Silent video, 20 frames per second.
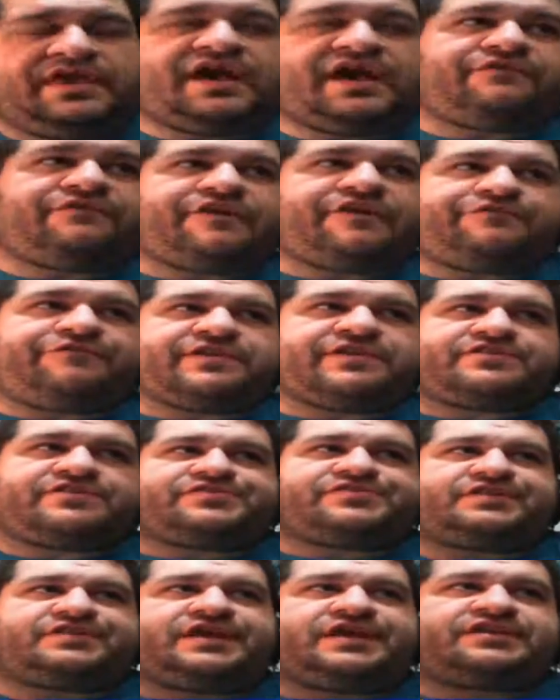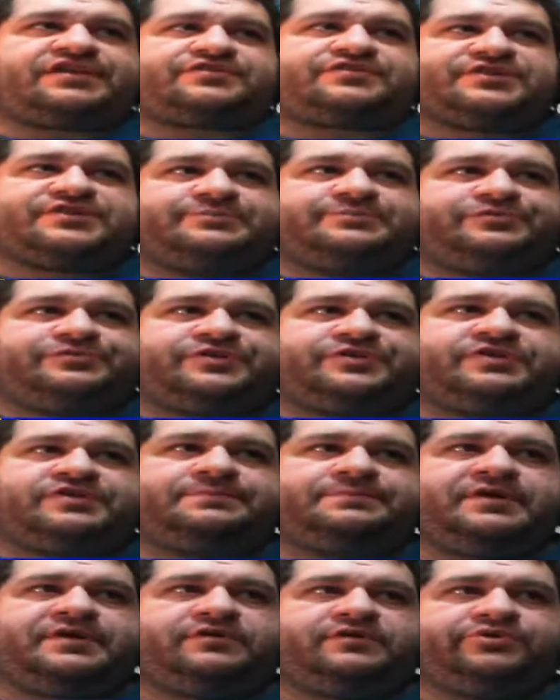Yeah, I think there's a lot of terms
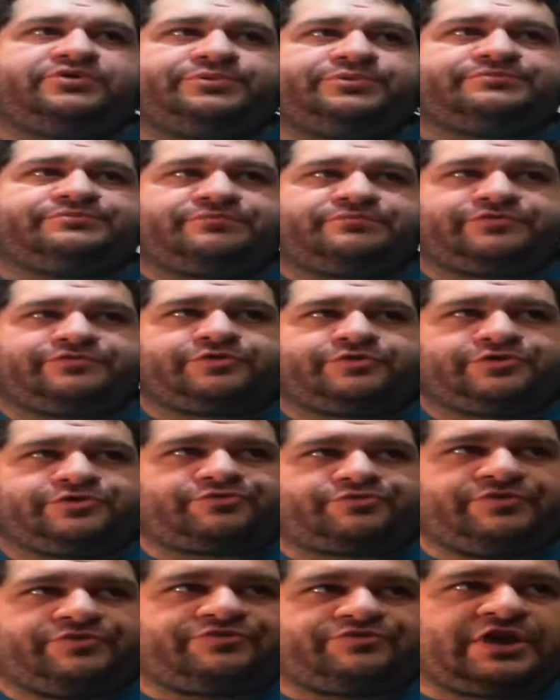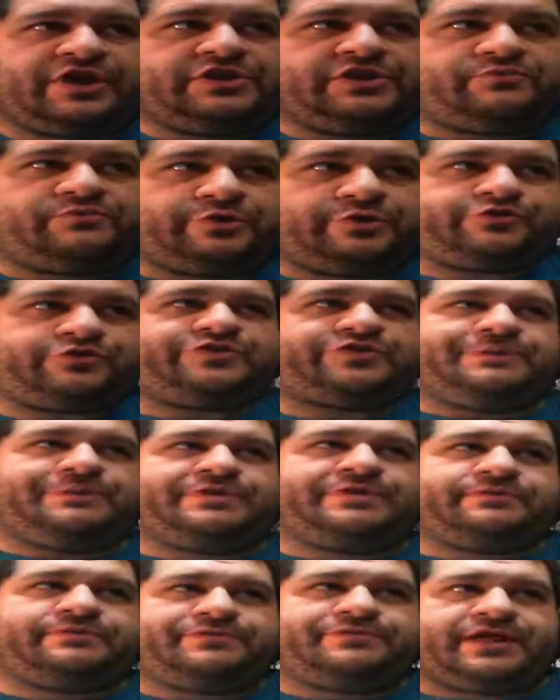in the paranormal. Of course, we've kind of broke
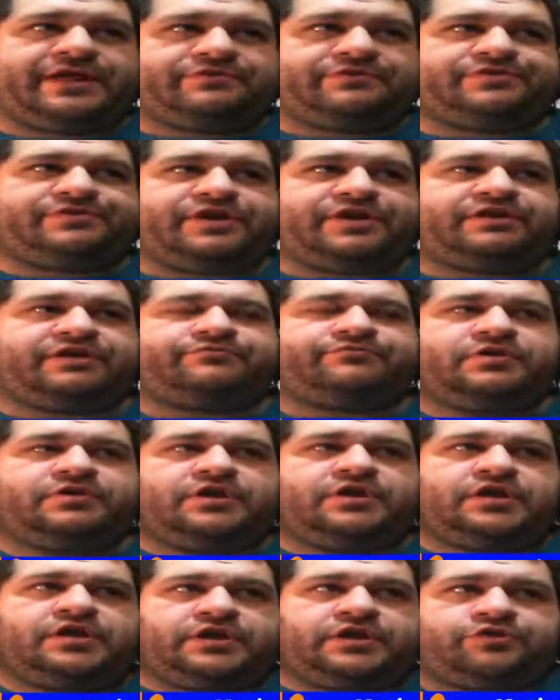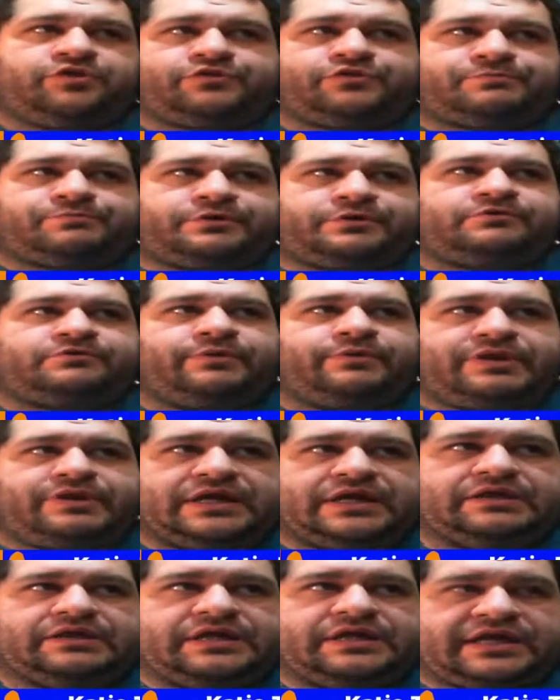some of them down tonight. You just broke one
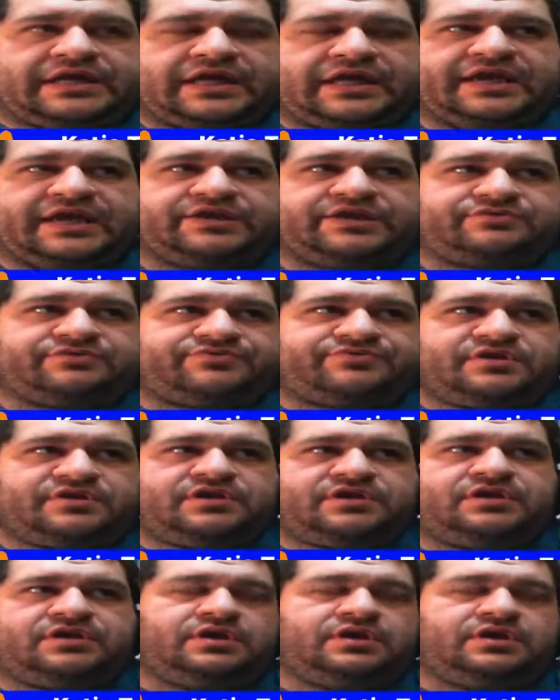down that kind of,